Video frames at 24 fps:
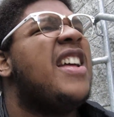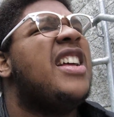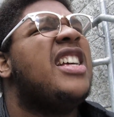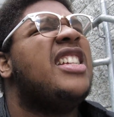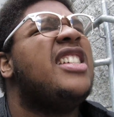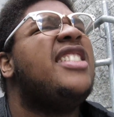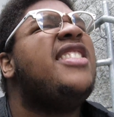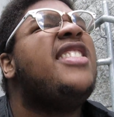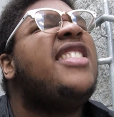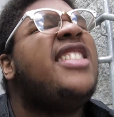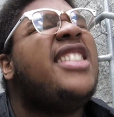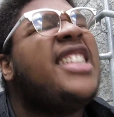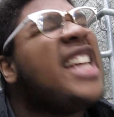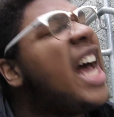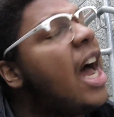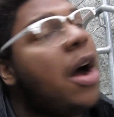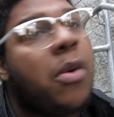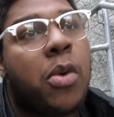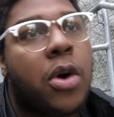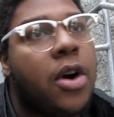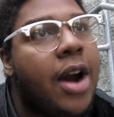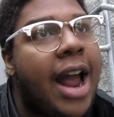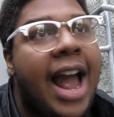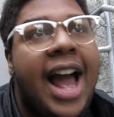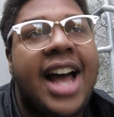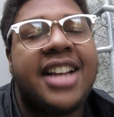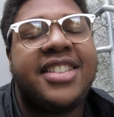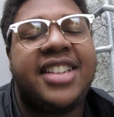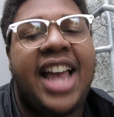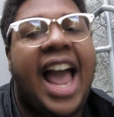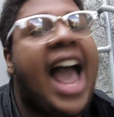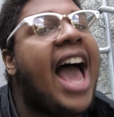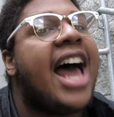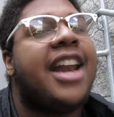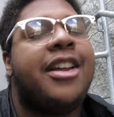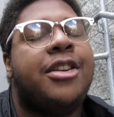sour ass
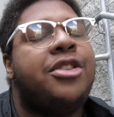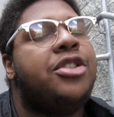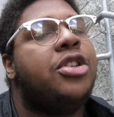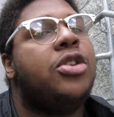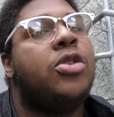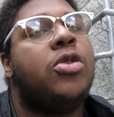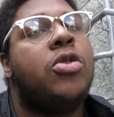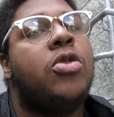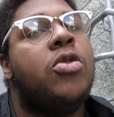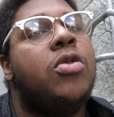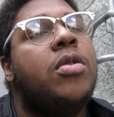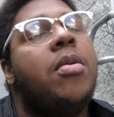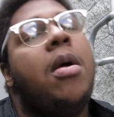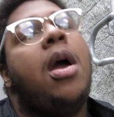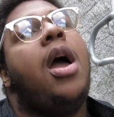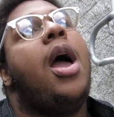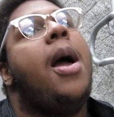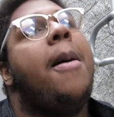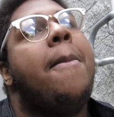attitude,